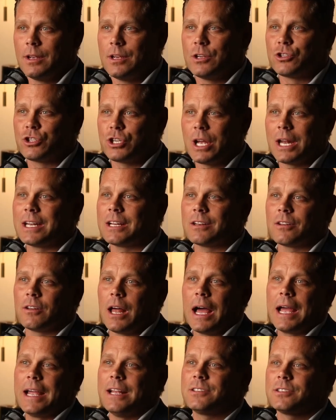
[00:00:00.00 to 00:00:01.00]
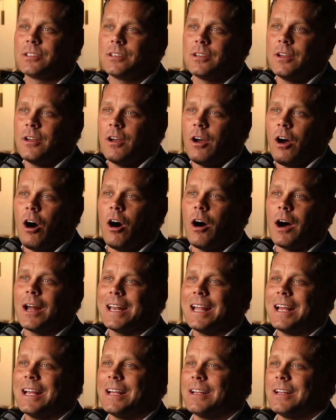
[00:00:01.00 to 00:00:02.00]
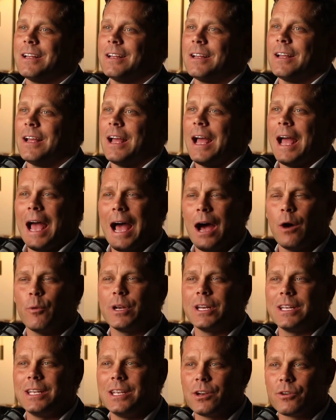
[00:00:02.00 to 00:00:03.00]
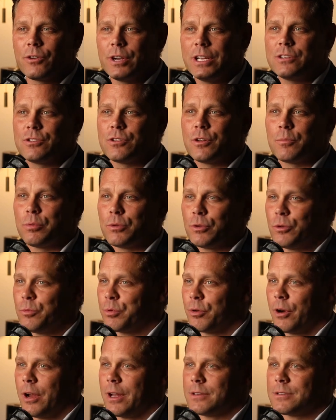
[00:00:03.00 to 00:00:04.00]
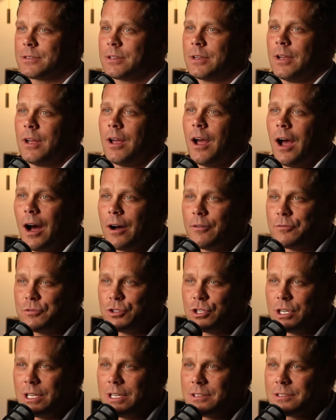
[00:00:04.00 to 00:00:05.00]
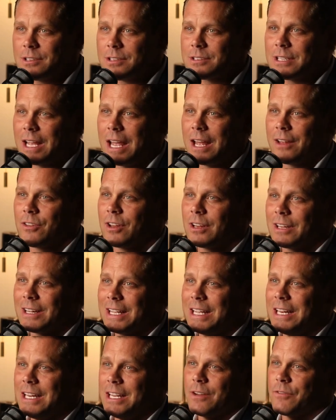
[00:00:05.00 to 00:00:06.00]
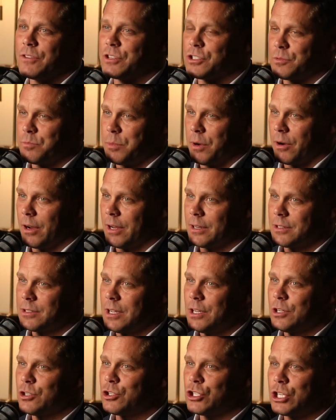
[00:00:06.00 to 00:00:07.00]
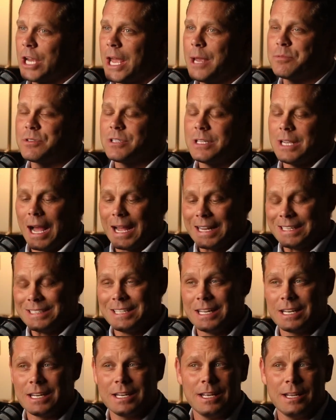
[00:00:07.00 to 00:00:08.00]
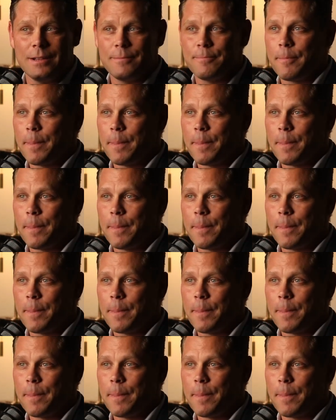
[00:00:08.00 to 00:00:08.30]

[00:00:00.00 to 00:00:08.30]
shedding light on how adhering to the blueprint of Jesus and the leading of the Spirit shapes the identity,